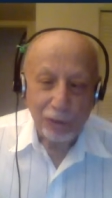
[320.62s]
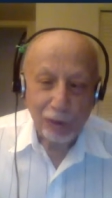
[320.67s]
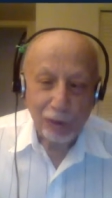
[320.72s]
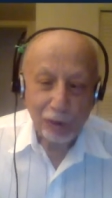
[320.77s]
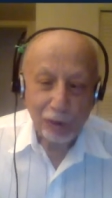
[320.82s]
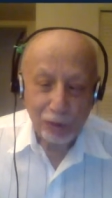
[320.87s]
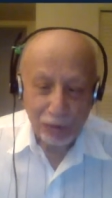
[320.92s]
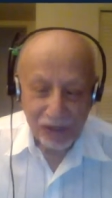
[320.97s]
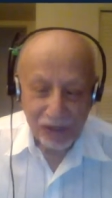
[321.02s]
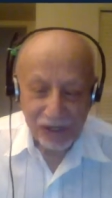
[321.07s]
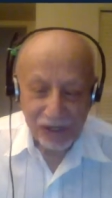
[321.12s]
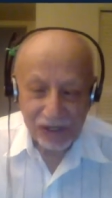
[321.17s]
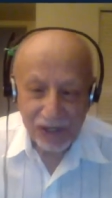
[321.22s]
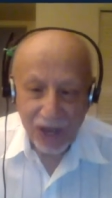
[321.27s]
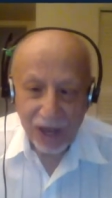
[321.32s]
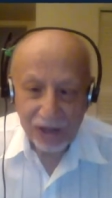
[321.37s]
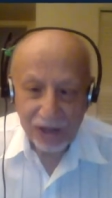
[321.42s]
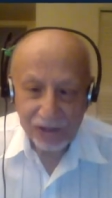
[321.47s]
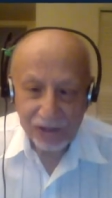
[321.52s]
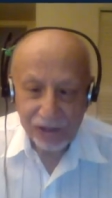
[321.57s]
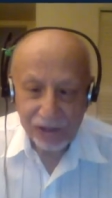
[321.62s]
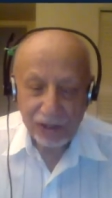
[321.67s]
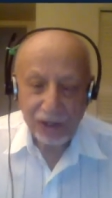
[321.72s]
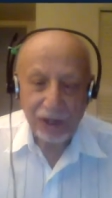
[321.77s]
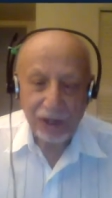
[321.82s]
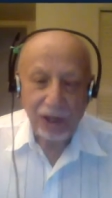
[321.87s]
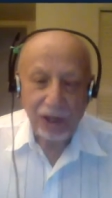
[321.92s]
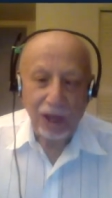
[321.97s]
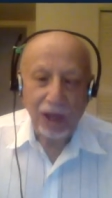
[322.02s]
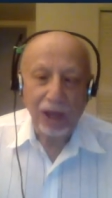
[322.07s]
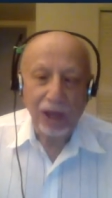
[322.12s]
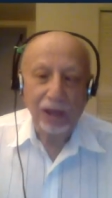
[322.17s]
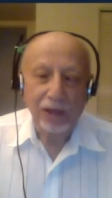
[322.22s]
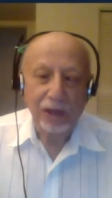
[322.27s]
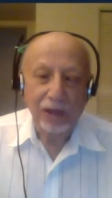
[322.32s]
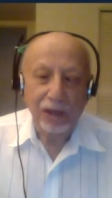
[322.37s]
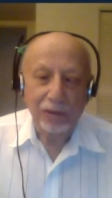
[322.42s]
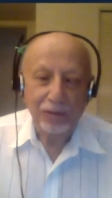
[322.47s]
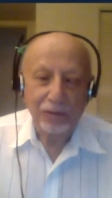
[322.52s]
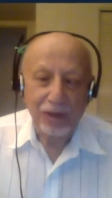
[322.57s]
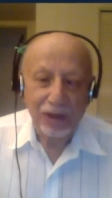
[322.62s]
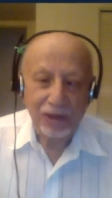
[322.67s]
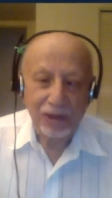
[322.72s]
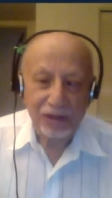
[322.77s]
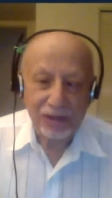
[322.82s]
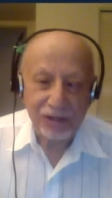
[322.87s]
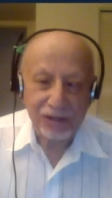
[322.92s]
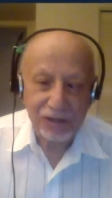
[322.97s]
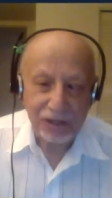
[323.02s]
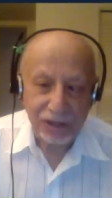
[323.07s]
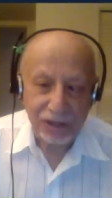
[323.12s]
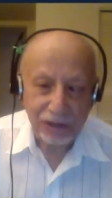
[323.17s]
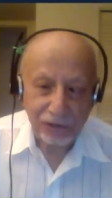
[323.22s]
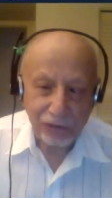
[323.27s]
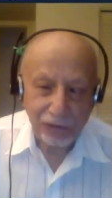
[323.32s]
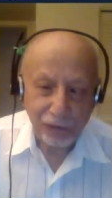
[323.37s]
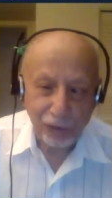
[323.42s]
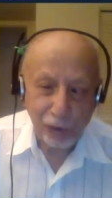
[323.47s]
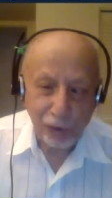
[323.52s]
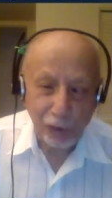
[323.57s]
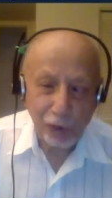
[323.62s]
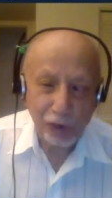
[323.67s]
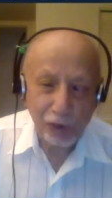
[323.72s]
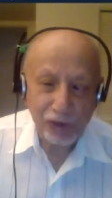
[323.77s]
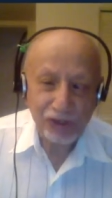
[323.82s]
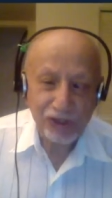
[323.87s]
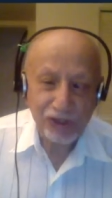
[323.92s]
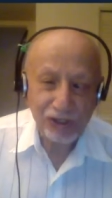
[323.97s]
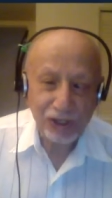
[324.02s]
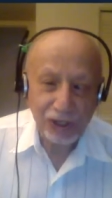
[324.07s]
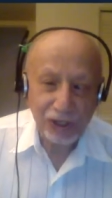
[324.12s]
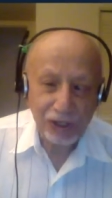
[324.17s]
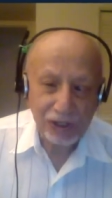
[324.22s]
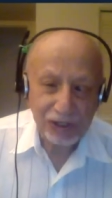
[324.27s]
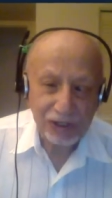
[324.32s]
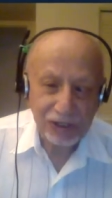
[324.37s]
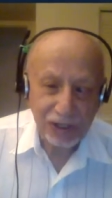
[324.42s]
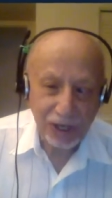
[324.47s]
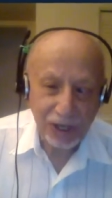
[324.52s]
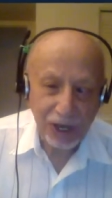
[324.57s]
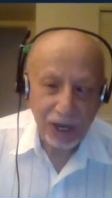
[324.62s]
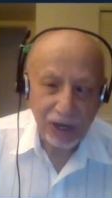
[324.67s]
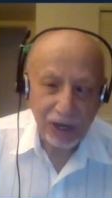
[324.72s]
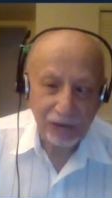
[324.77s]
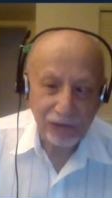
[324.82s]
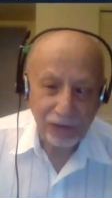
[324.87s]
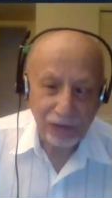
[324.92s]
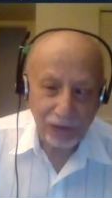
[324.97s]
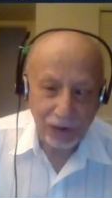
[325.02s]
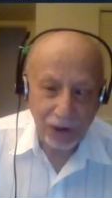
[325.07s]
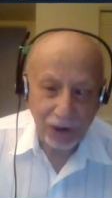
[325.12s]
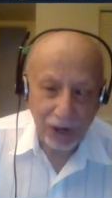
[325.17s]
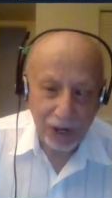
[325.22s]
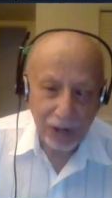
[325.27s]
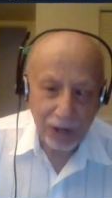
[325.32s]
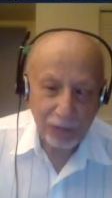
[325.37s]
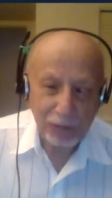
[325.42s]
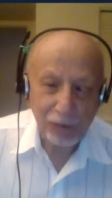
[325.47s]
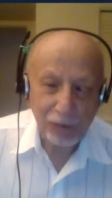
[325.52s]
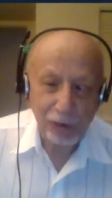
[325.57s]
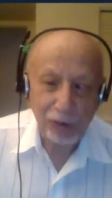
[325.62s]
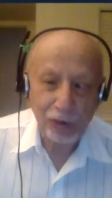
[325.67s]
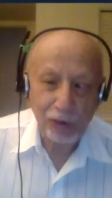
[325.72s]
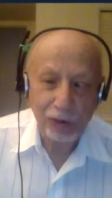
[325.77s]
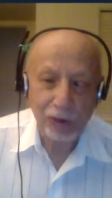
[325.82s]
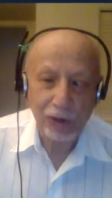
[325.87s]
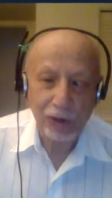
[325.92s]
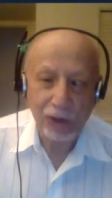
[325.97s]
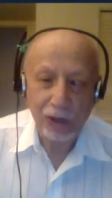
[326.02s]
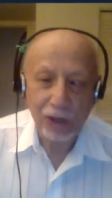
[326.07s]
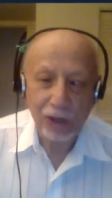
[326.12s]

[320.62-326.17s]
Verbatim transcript: More precisely, I am a forced slave labor